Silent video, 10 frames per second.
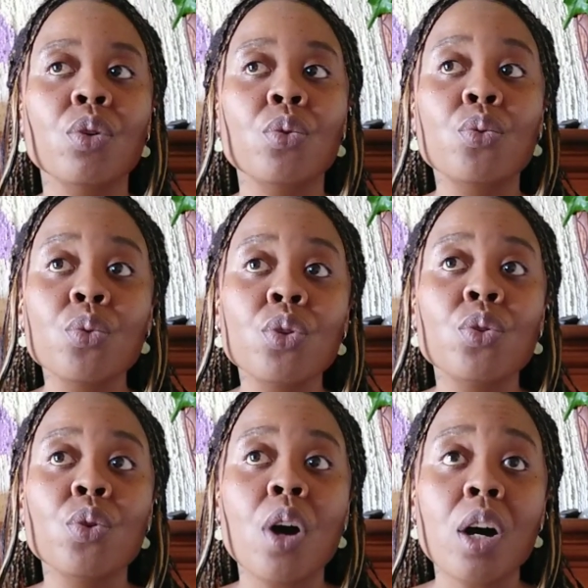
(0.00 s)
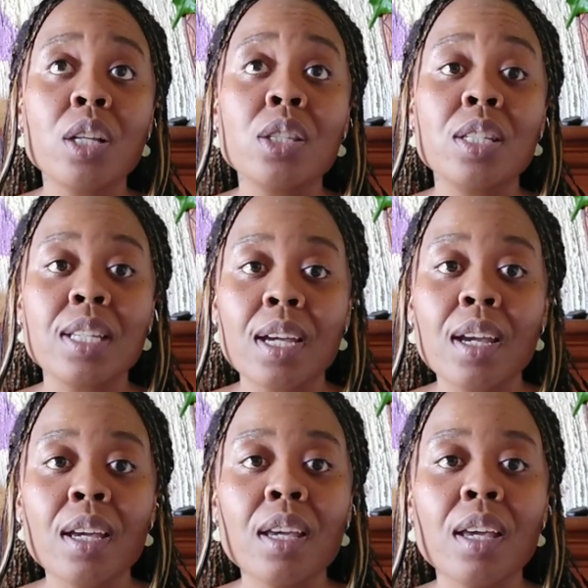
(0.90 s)
who you are
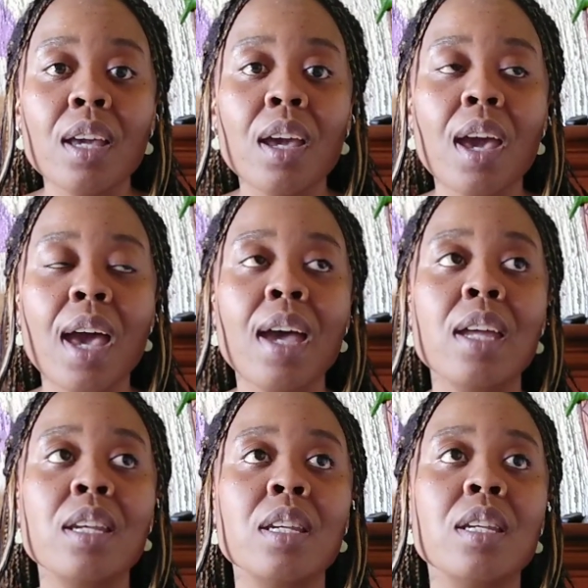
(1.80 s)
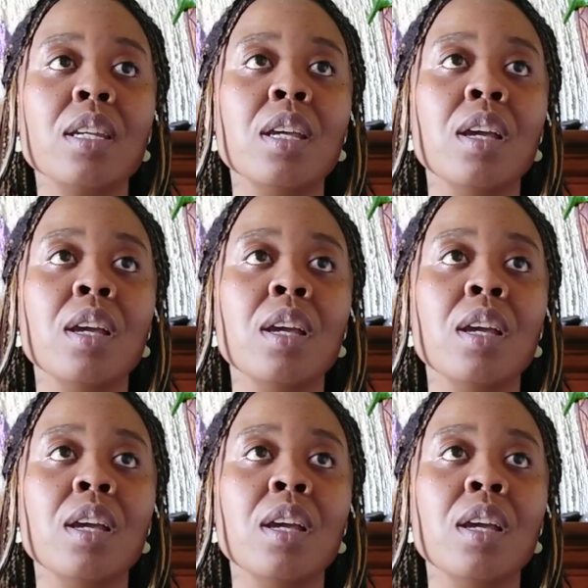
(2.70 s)
today and